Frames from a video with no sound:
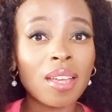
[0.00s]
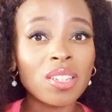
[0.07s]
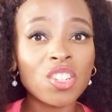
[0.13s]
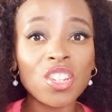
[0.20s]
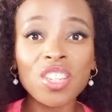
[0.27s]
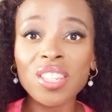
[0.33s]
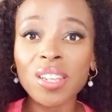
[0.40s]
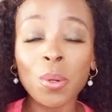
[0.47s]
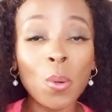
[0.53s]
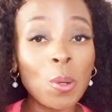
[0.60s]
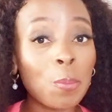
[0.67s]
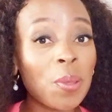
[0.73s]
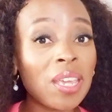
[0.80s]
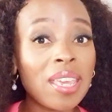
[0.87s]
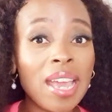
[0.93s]
just
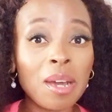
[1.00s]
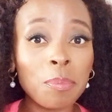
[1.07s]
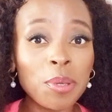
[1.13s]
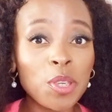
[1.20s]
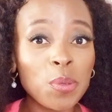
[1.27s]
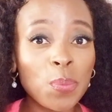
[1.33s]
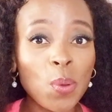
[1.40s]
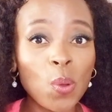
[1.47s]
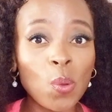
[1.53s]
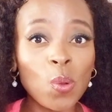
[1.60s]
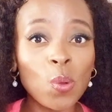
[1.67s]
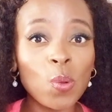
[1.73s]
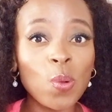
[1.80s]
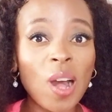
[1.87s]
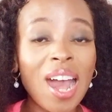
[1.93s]
equipping young
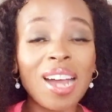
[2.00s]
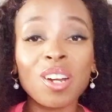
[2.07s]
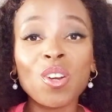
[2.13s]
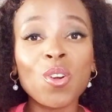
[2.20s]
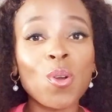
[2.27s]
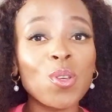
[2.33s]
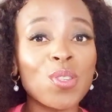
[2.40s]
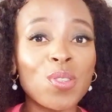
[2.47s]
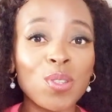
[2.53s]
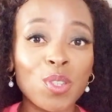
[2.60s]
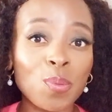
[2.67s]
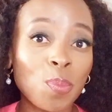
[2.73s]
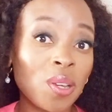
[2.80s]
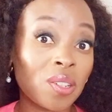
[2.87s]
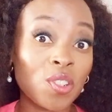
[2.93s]
people across the
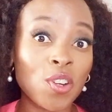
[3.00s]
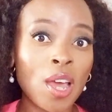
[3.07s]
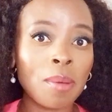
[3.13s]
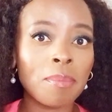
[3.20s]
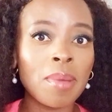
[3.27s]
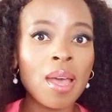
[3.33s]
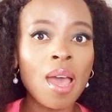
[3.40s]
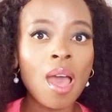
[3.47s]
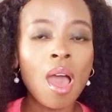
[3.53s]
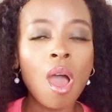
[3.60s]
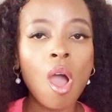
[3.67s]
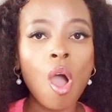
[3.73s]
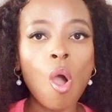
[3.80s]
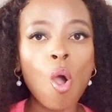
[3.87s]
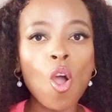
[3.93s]
spectrum
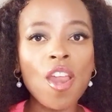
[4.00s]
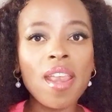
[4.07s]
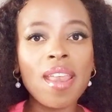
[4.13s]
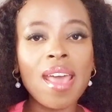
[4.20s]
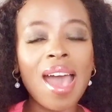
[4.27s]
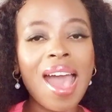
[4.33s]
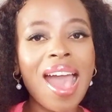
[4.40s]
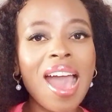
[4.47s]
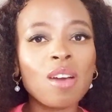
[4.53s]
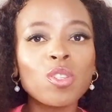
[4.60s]
on how